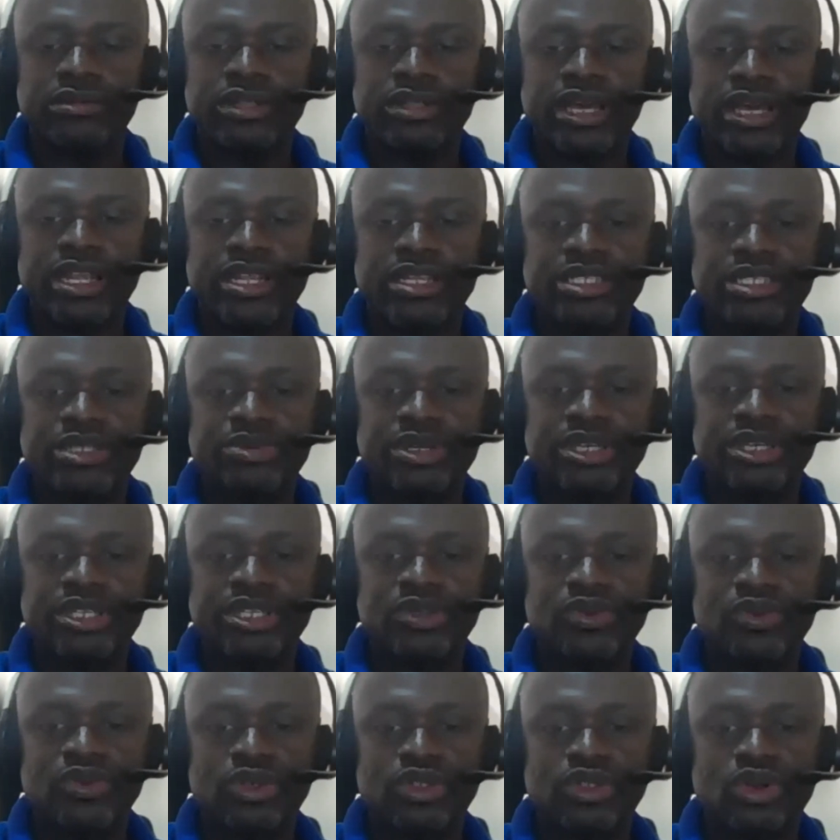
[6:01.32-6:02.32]
learning
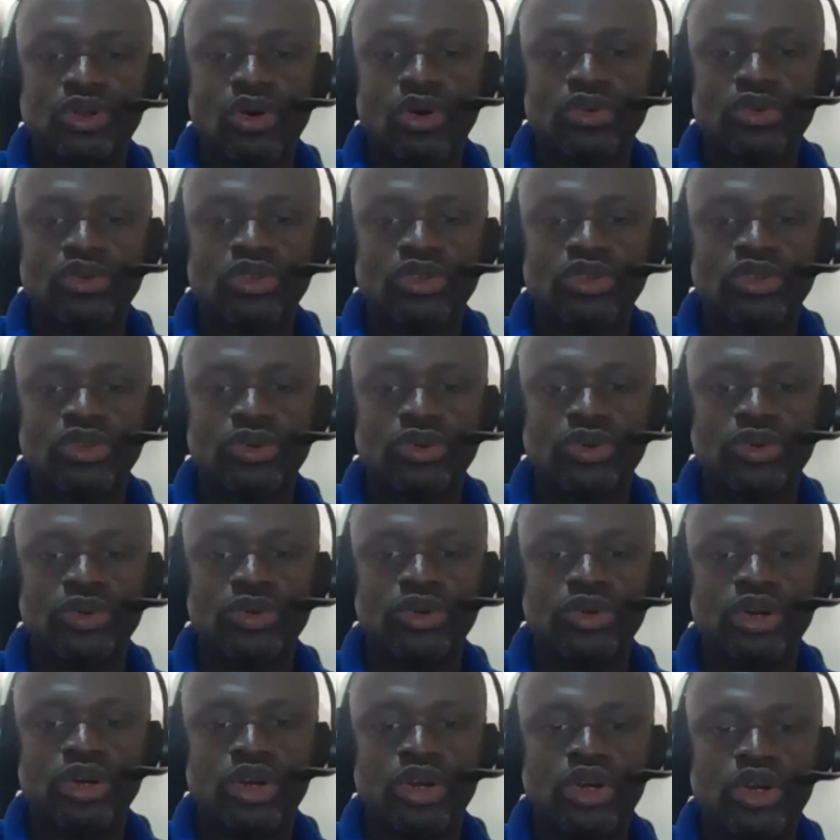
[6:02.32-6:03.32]
space was
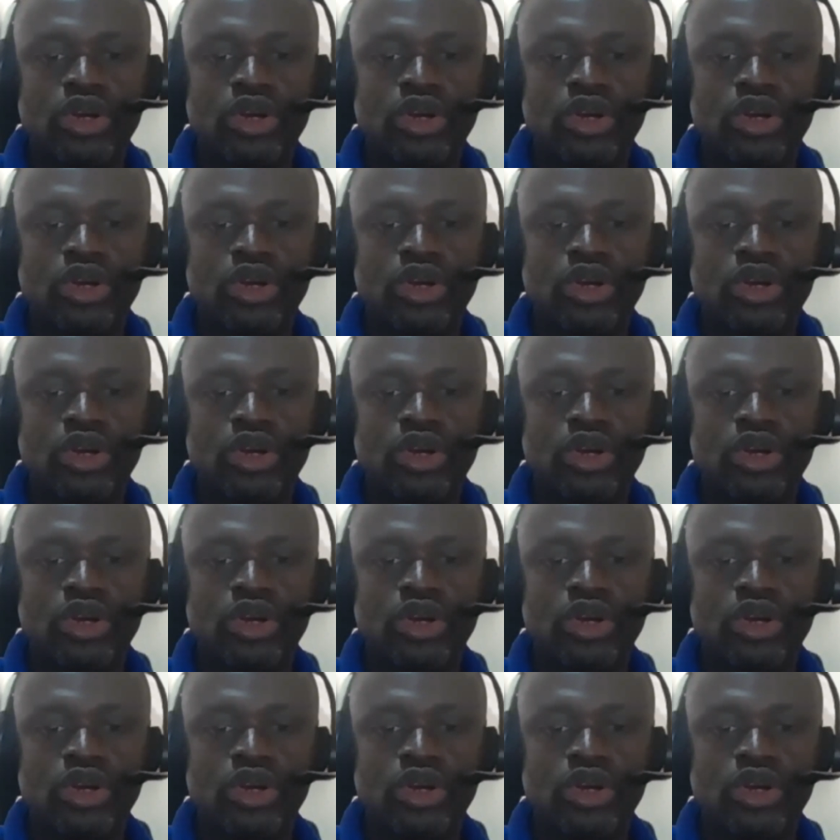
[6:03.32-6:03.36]
also